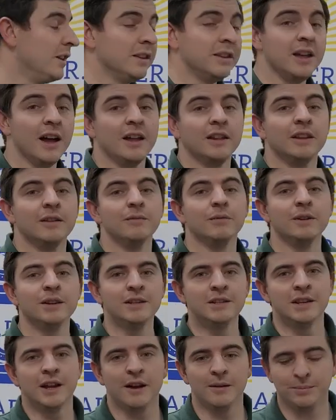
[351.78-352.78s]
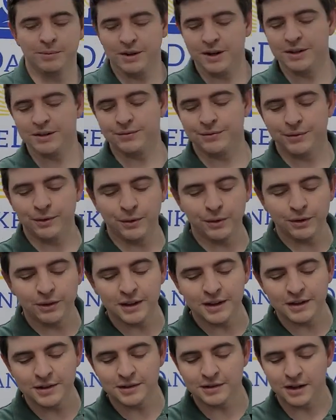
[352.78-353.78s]
Now, the retail price for
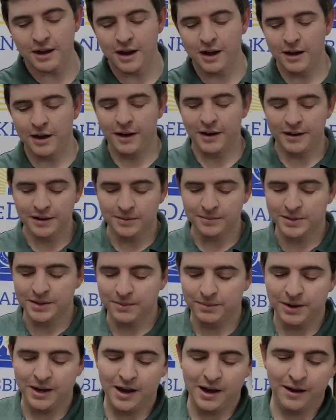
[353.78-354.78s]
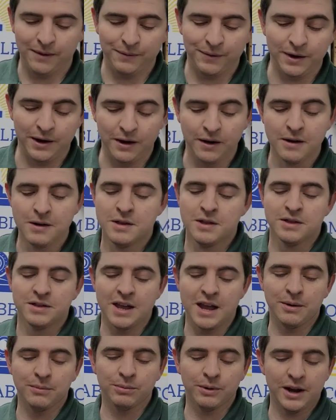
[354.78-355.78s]
these uh, items that we have here,
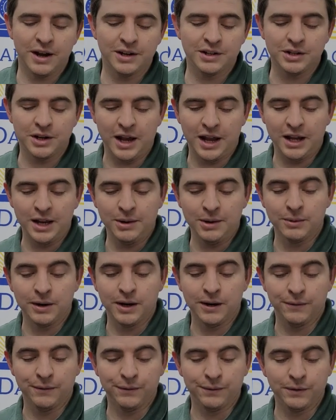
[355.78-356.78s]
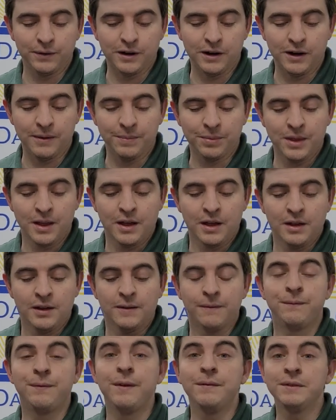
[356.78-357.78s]
they range anywhere from
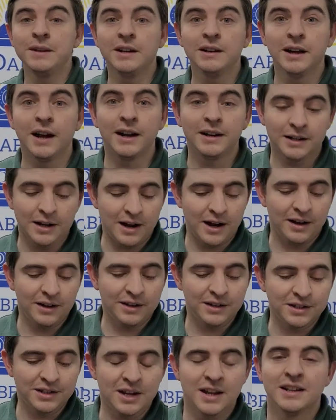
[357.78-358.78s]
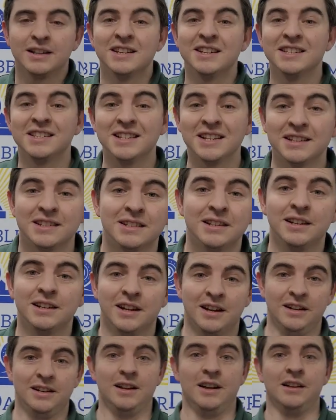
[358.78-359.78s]
fifty-nine dollars to
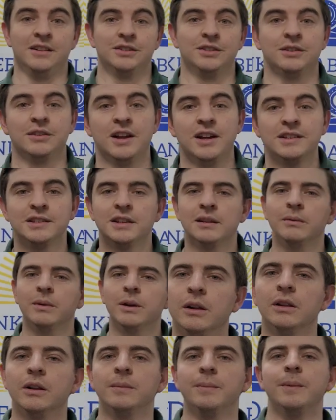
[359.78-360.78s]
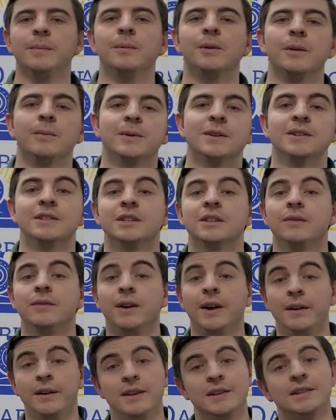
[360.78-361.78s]
sixty-nine dollars, okay? Some little bit more because of the
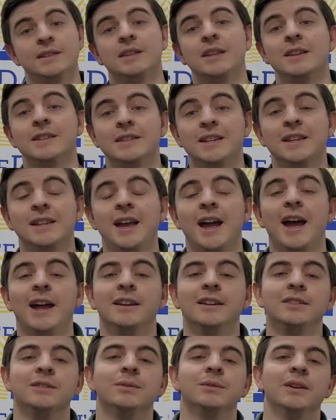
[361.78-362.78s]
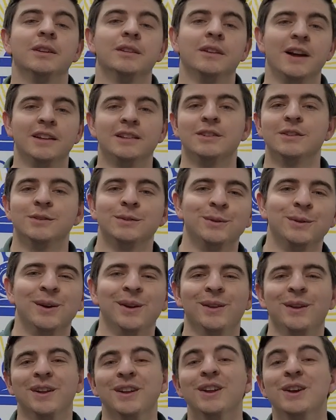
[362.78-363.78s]
various things that they add into it, like the
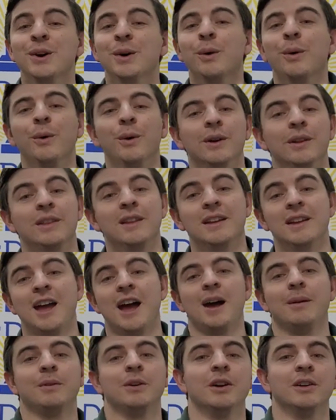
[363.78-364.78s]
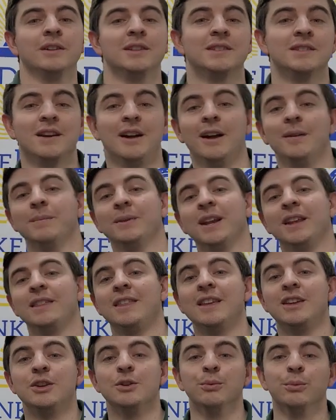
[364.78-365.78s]
toilet or the cab car design, but I
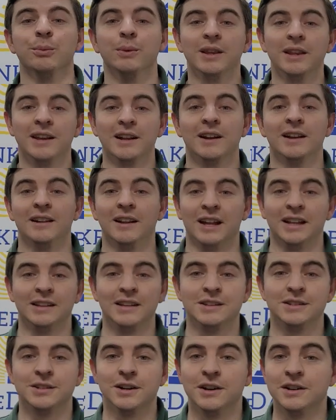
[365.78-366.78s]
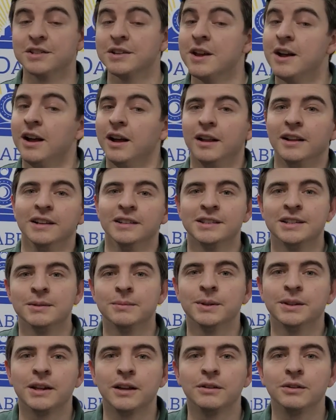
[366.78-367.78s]
think you're really going to like these cars. Well, let's see
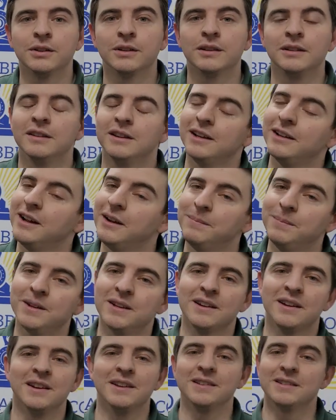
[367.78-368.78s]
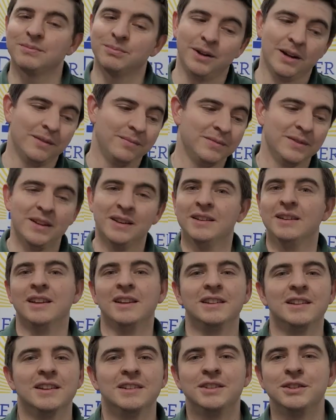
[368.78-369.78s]
what they look lit up because, well,
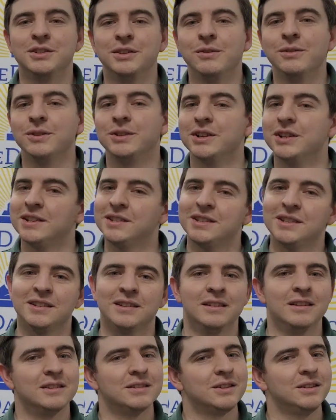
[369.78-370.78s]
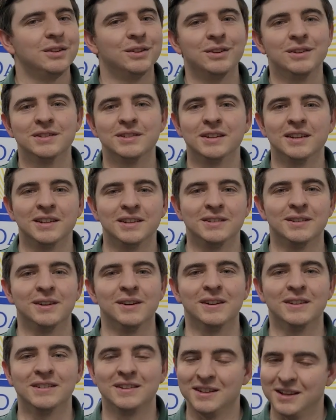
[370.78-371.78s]
it doesn't do it justice unless all those lights are
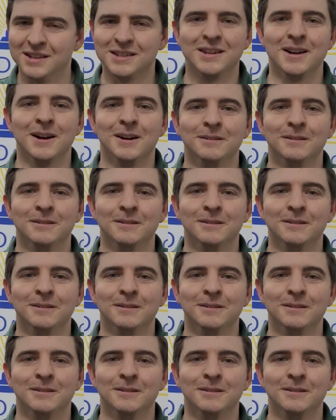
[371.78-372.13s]
on, so let's go.